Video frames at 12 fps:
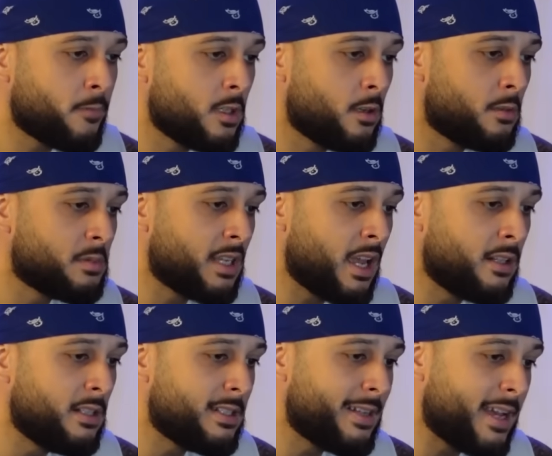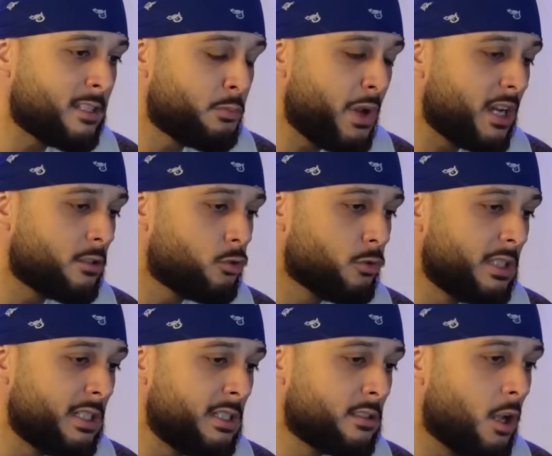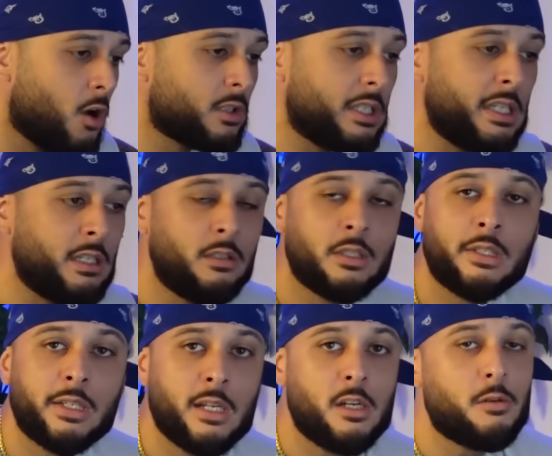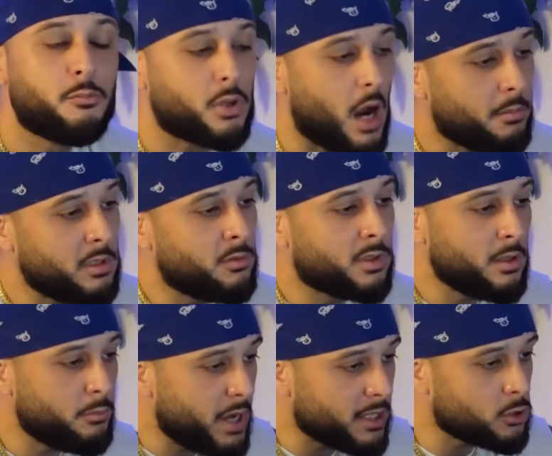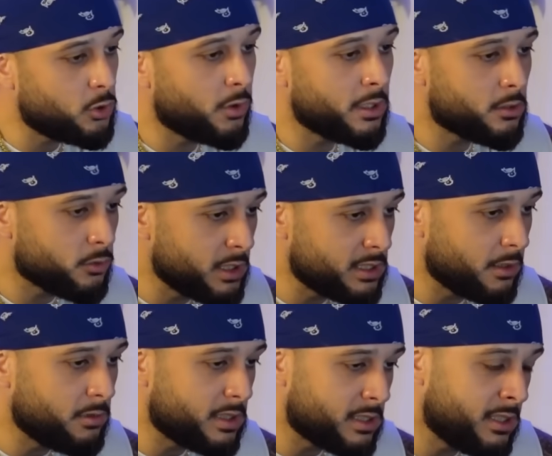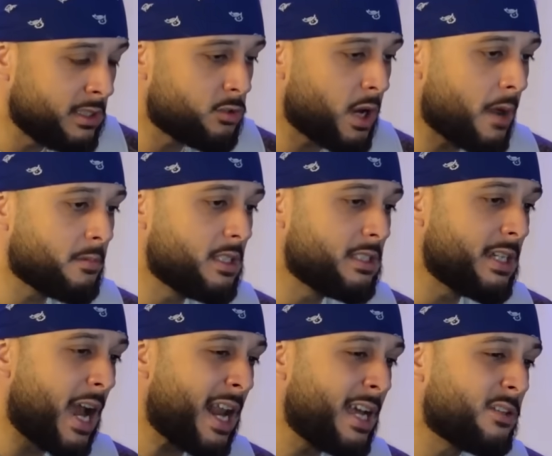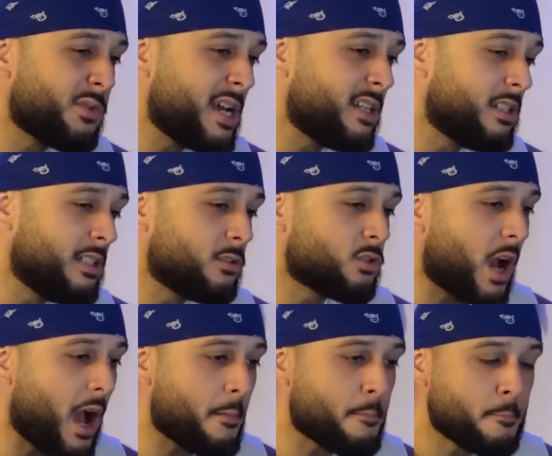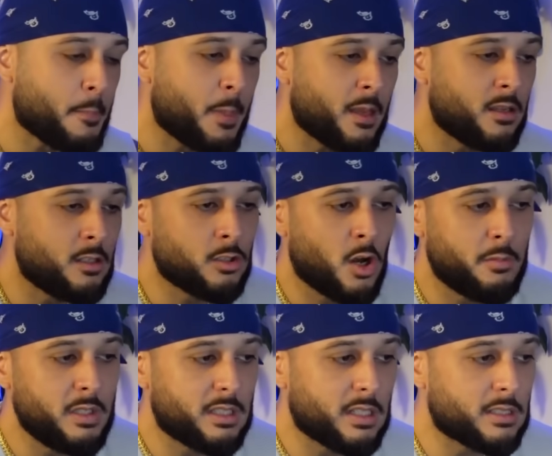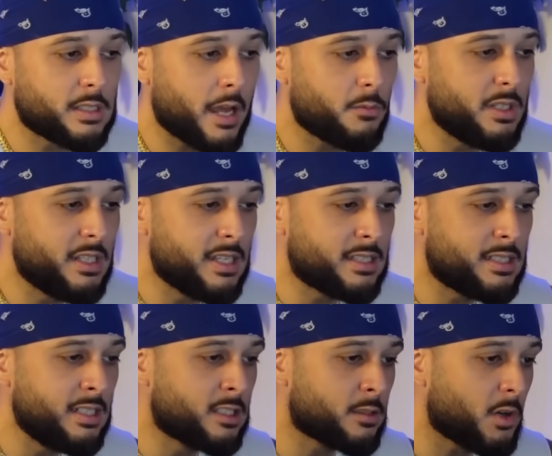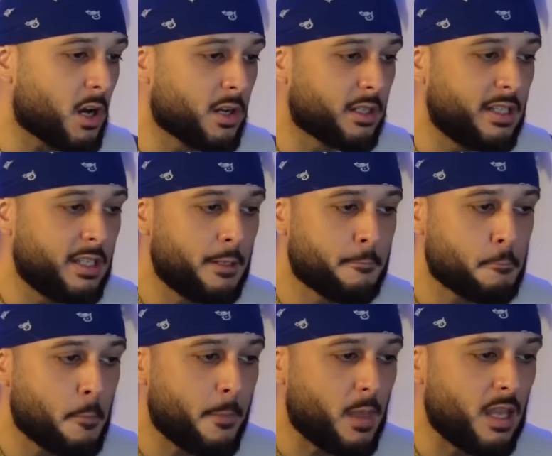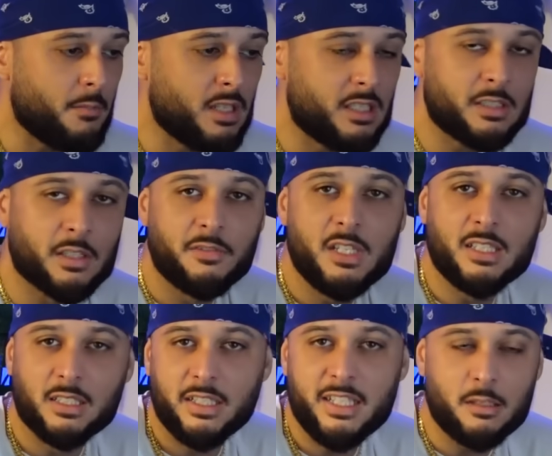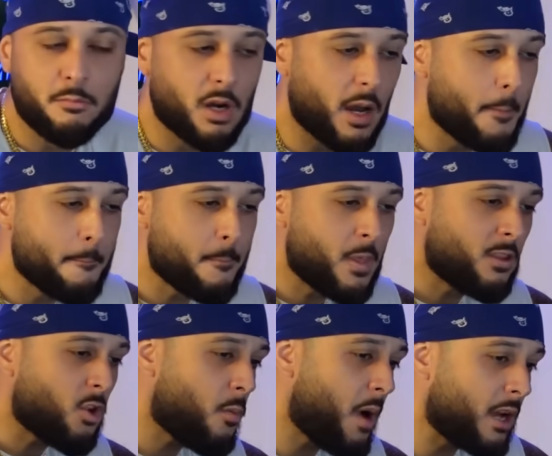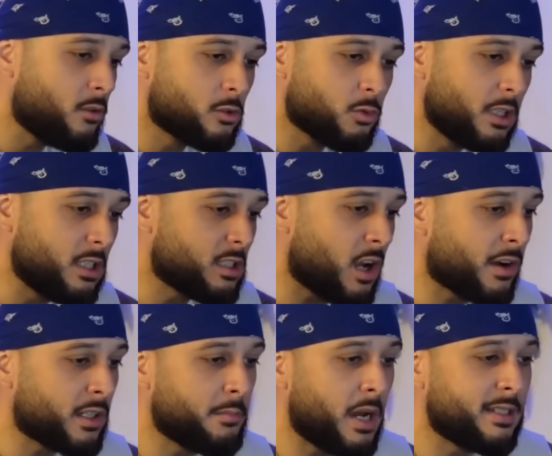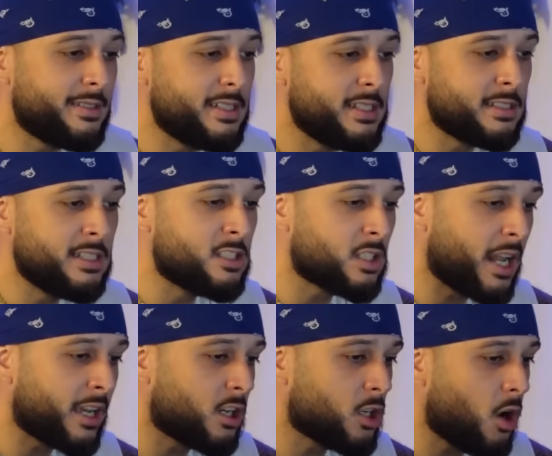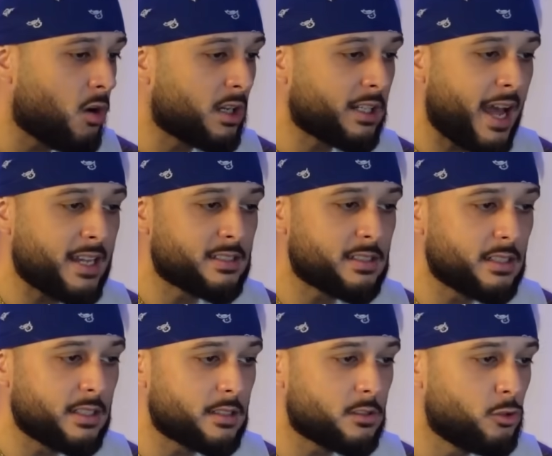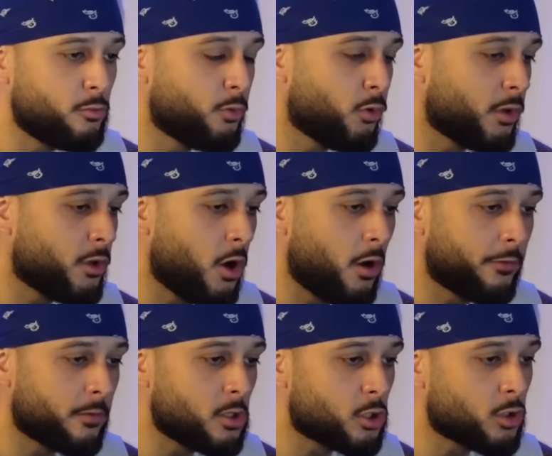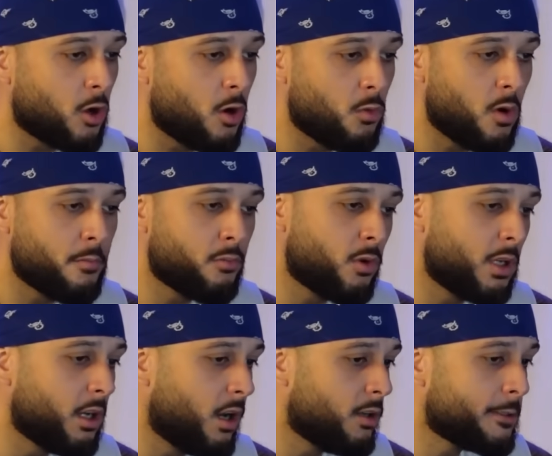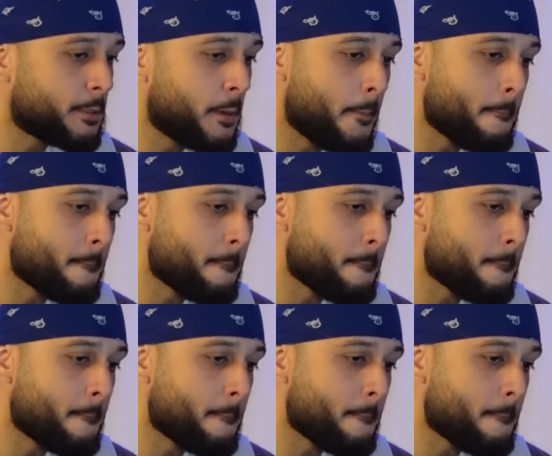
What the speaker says: You know what I'm saying? These nice pair of 3s. Low key, probably one of the best Jordan 3s that we've seen drop this year. I like the way that these drop, you know, because like we did see some early images of these leak, but nobody was really talking about these. These are like a cult classic 2.0 from the Soul 1.0s.